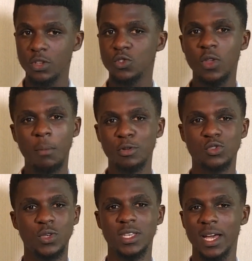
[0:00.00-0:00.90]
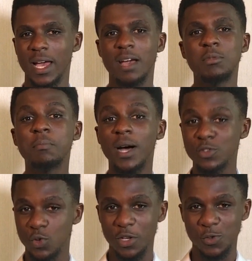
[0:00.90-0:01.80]
You know, I'm also a guy. I'm a man
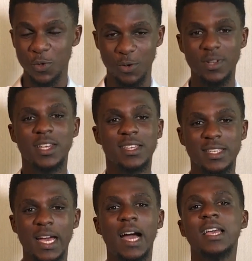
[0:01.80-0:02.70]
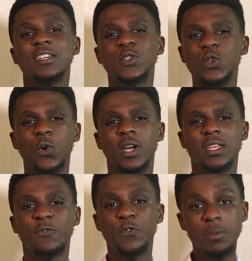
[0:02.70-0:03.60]
too as well. Yeah. So,
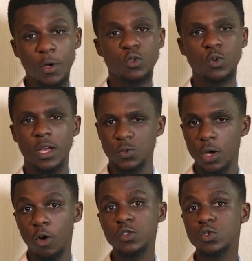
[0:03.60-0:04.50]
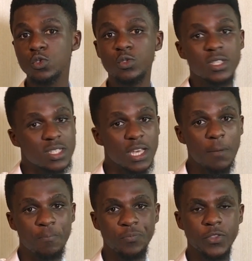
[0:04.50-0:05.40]
female too as well also do the
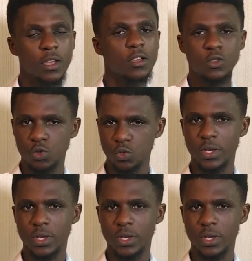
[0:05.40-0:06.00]
same to